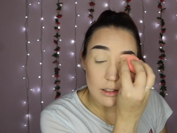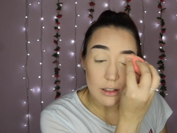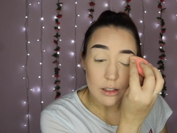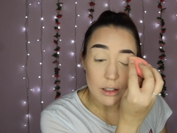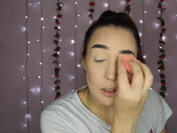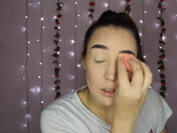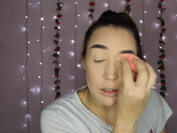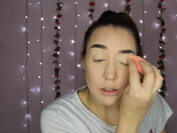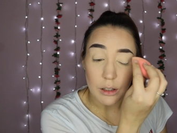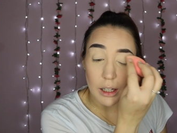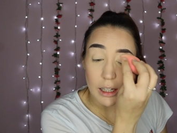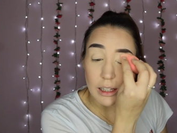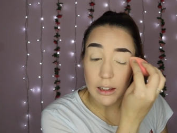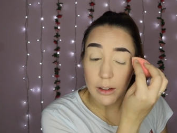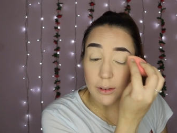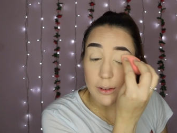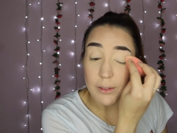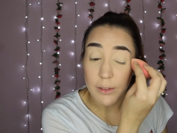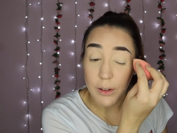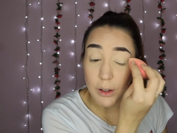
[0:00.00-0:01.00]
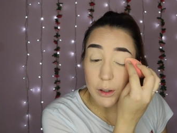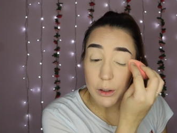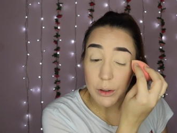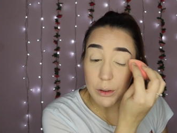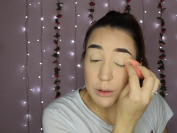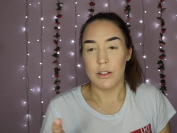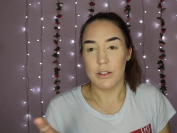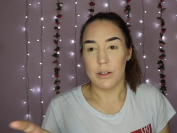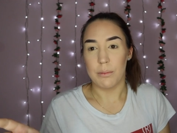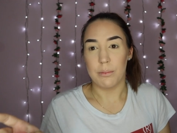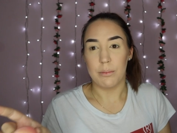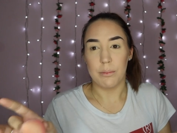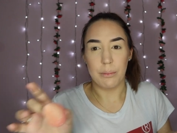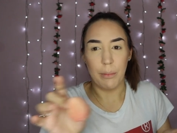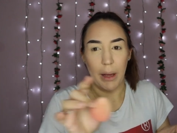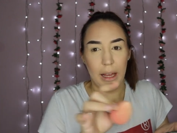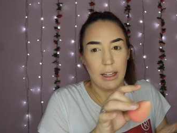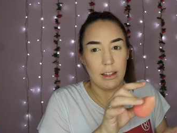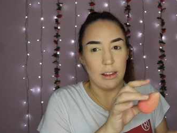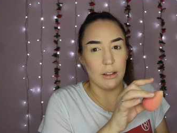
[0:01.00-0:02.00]
to in the food to
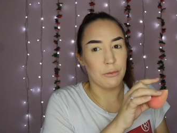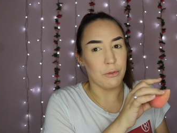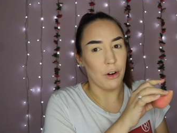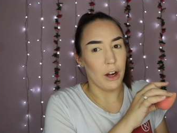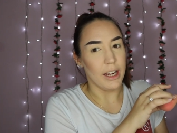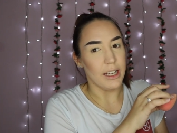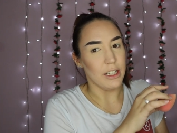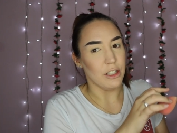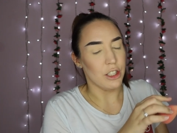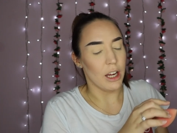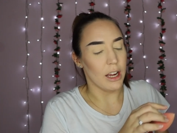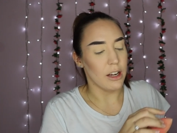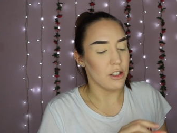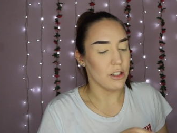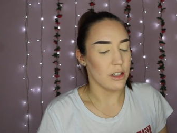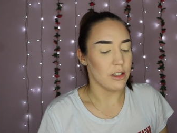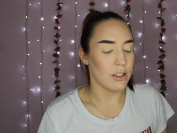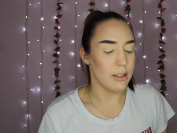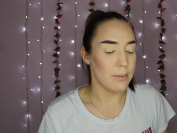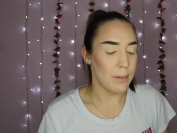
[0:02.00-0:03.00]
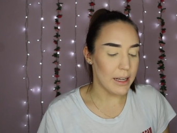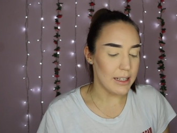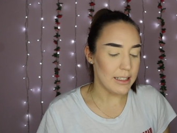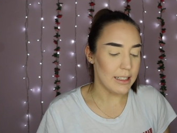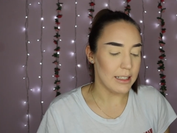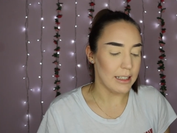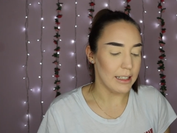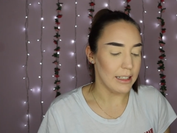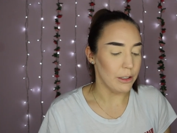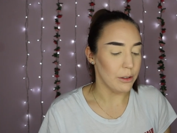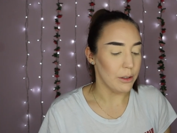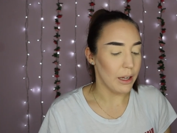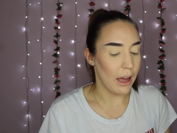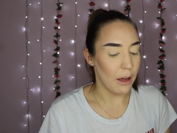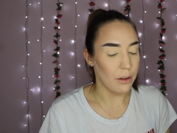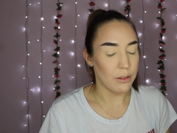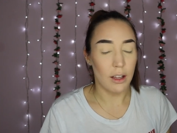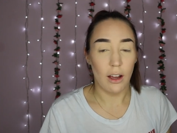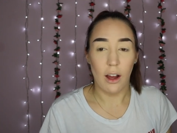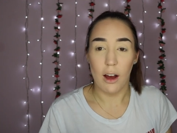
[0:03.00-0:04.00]
make the right injection. So basically, you
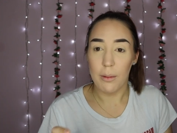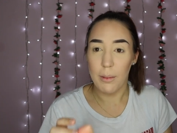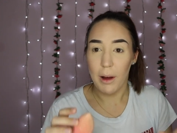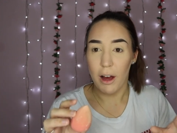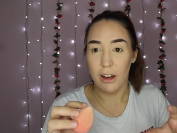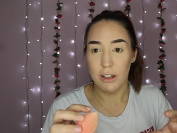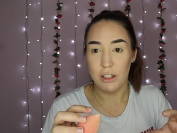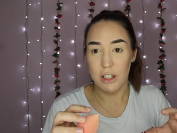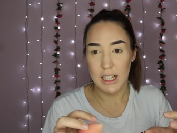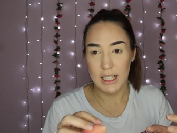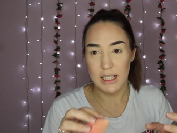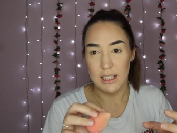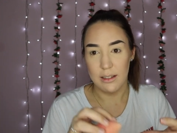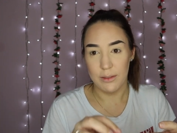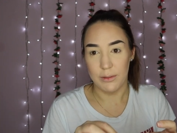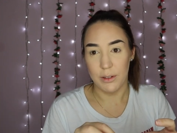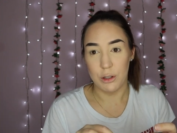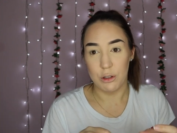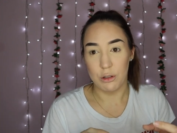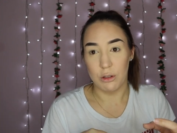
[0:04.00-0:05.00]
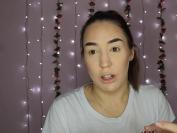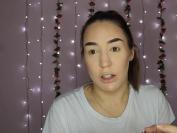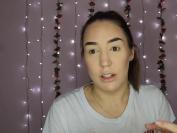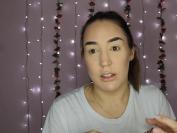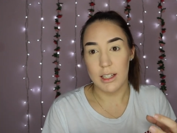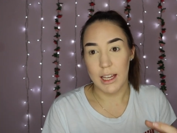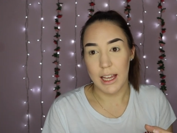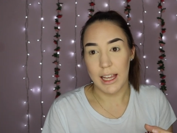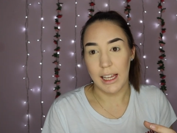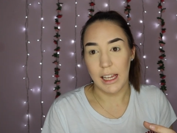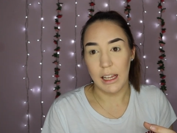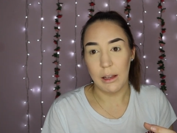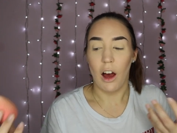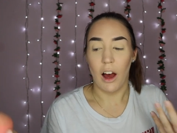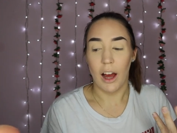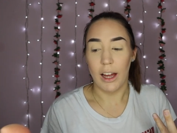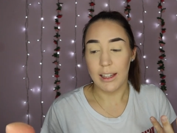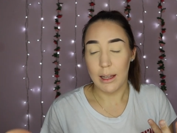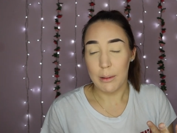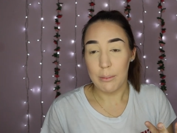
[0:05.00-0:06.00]
count the carbohydrates in the food you're going to eat.
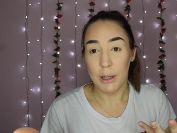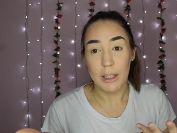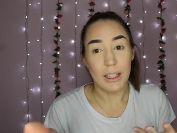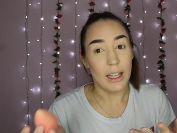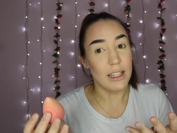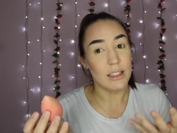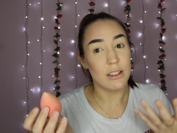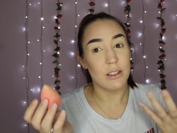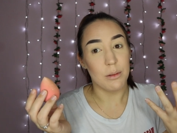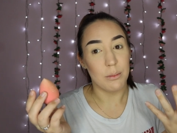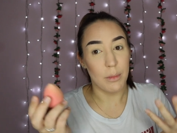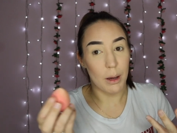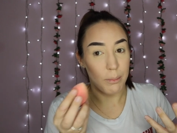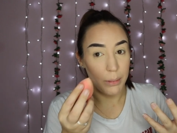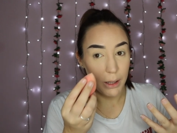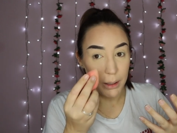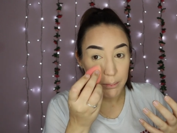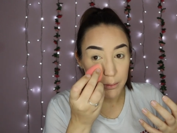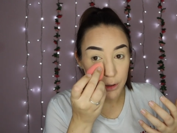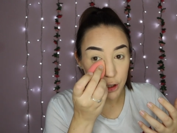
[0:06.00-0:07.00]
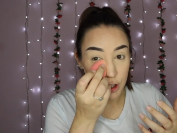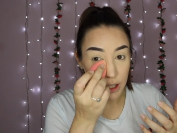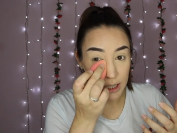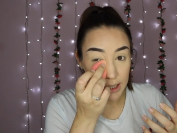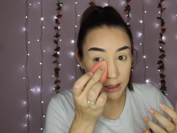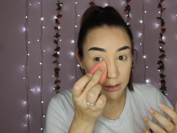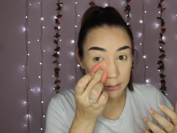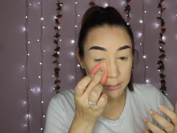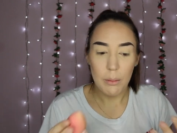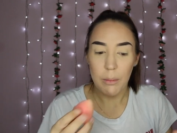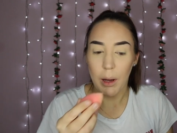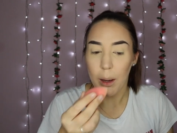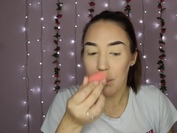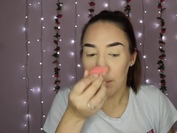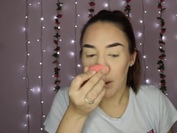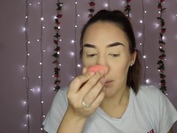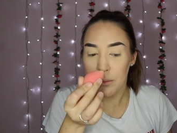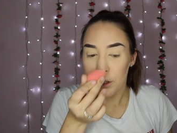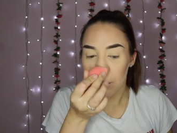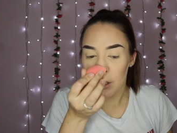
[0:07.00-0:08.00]
I then put it into my blood machine. My
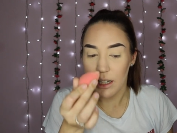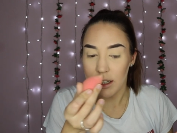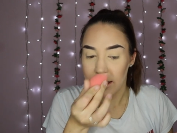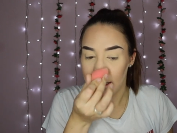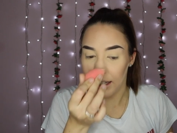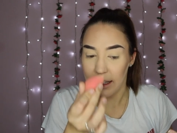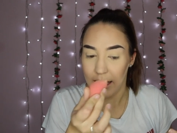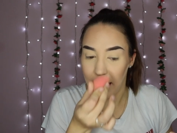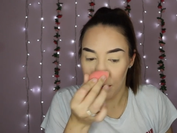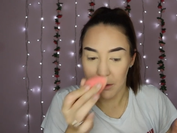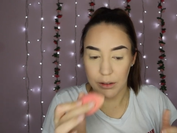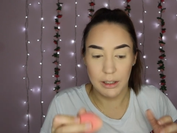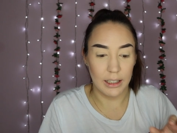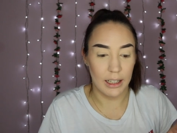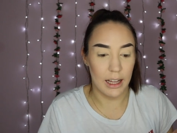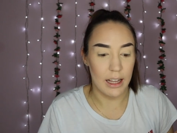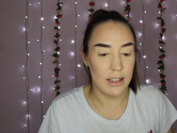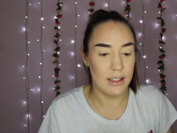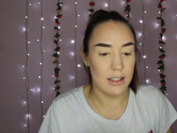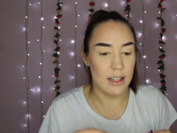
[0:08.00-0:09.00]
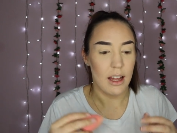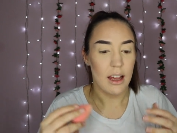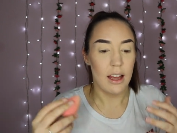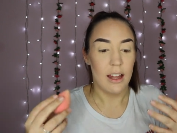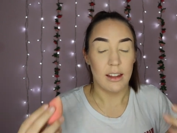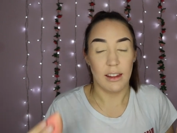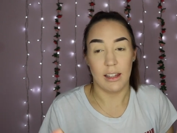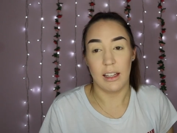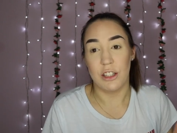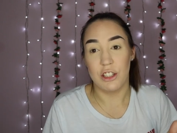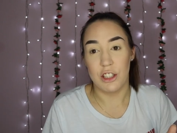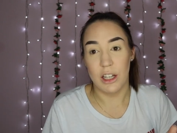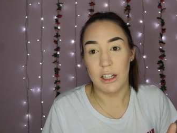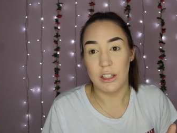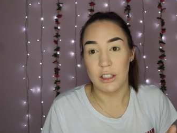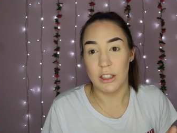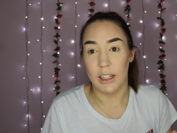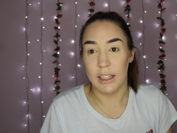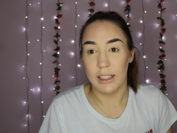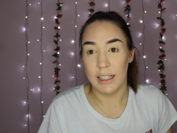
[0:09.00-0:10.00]
blood machine then calculates the
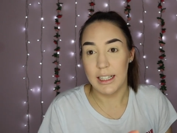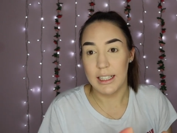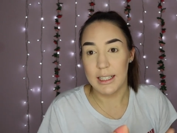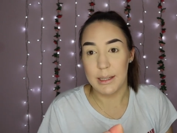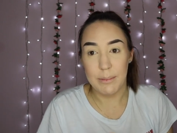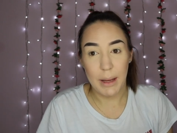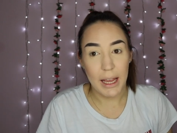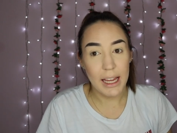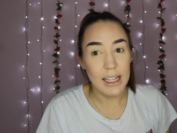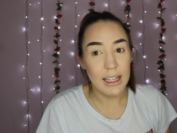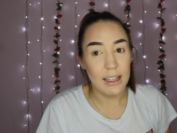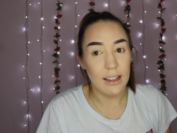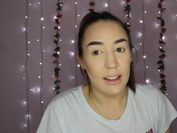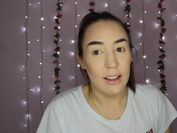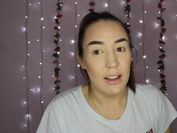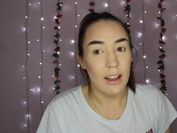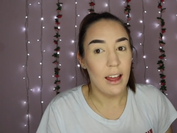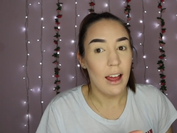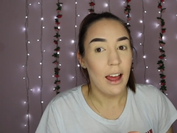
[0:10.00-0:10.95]
injection I need to make